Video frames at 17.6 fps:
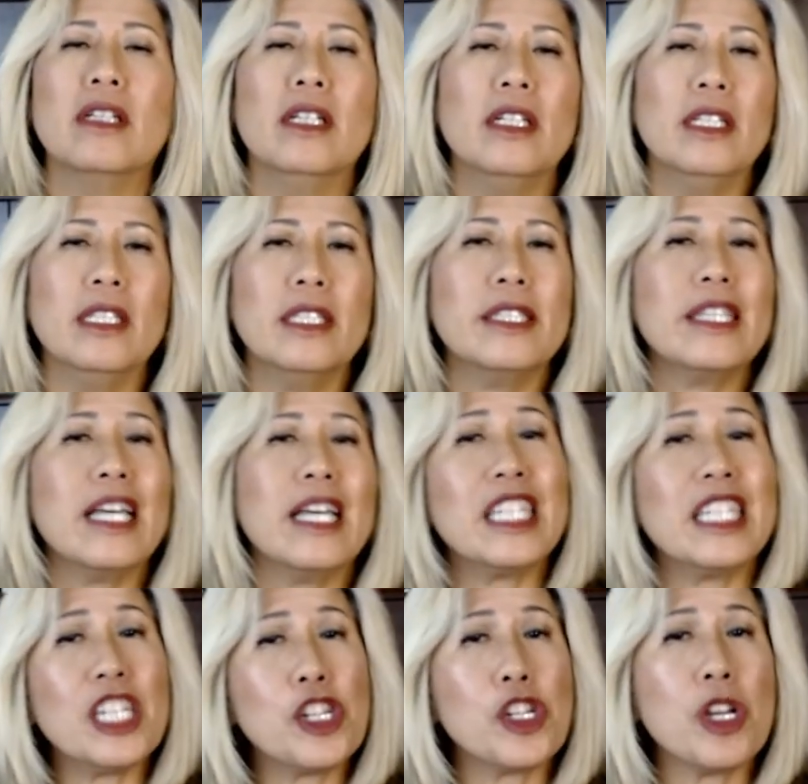
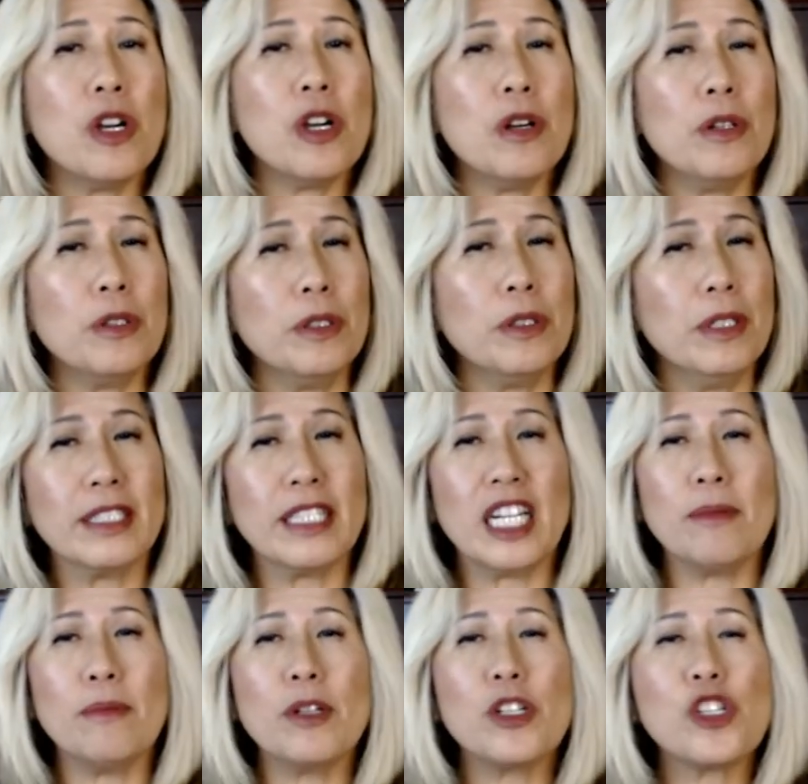Studies show
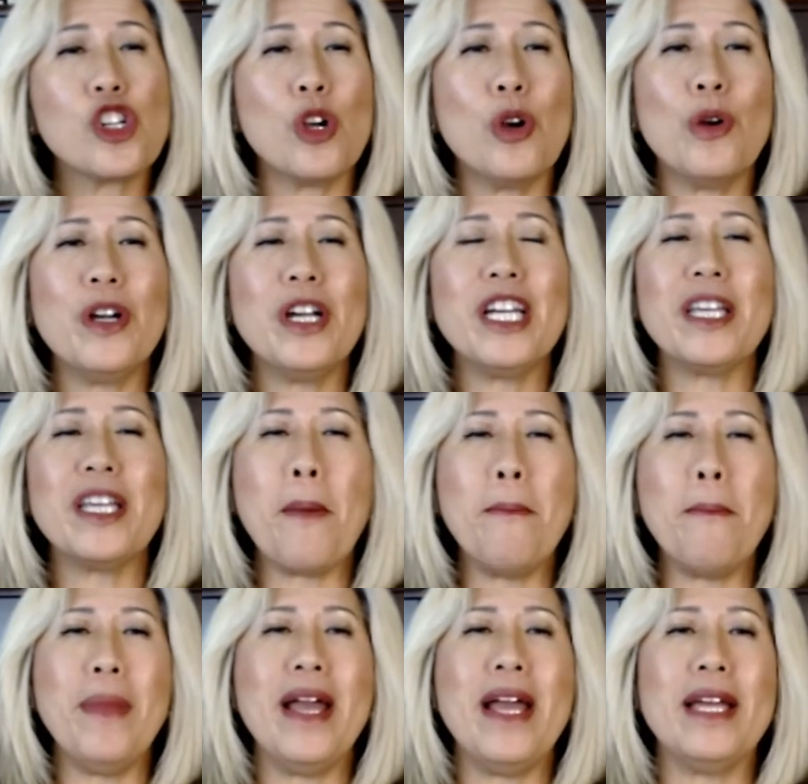that a majority
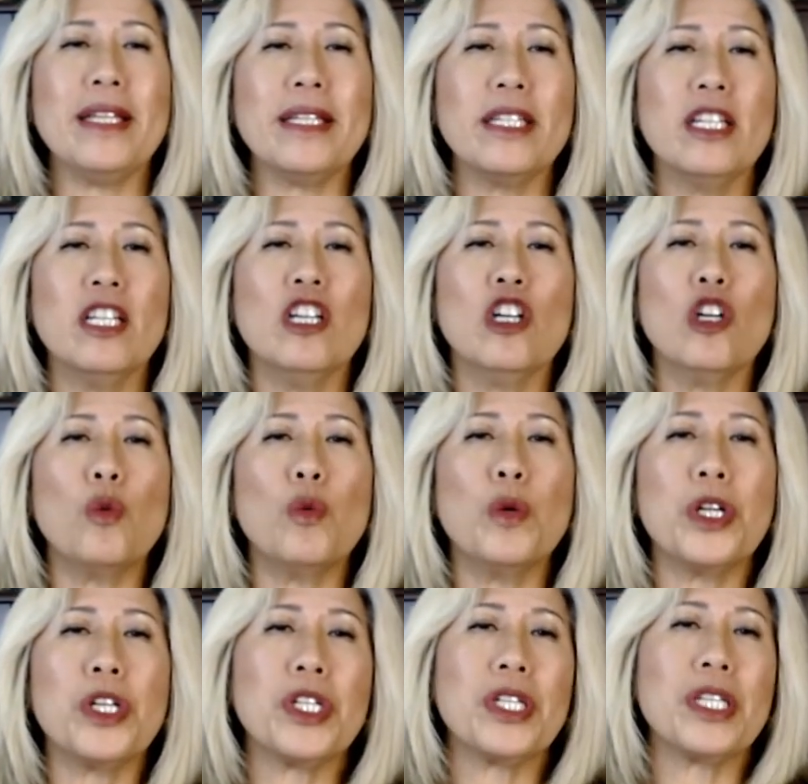of men
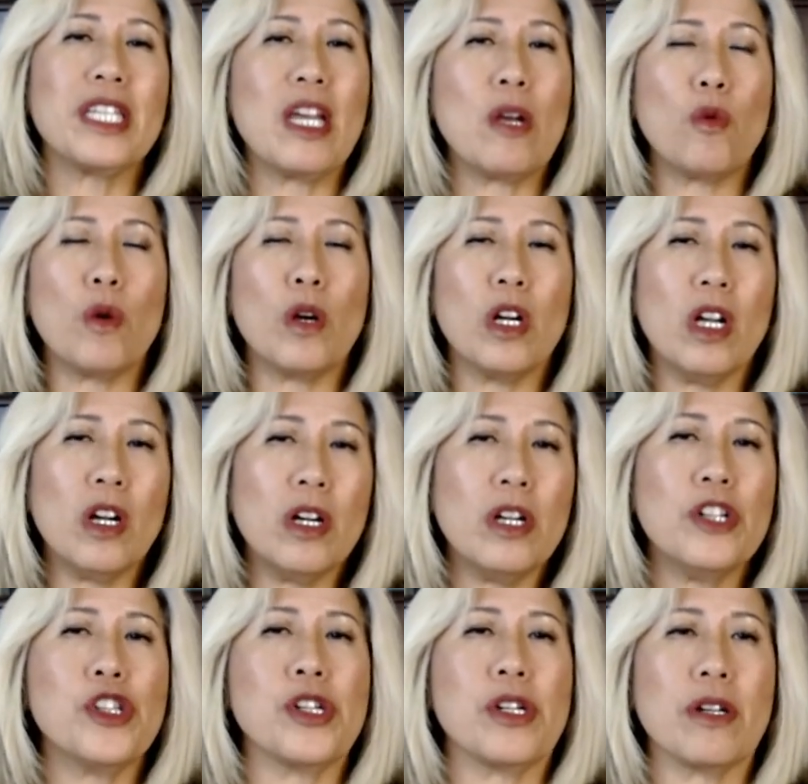wish they were
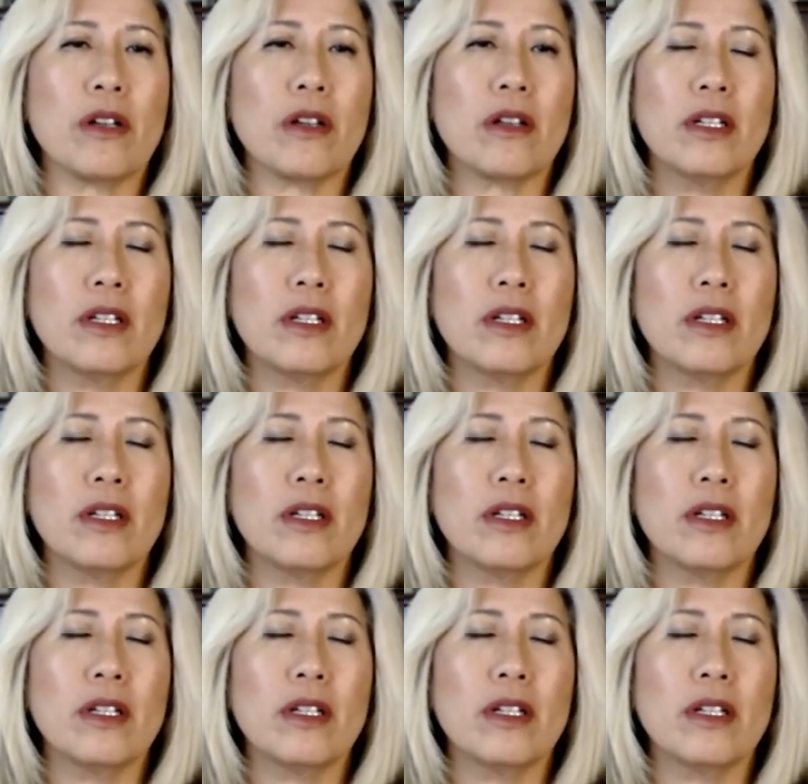larger,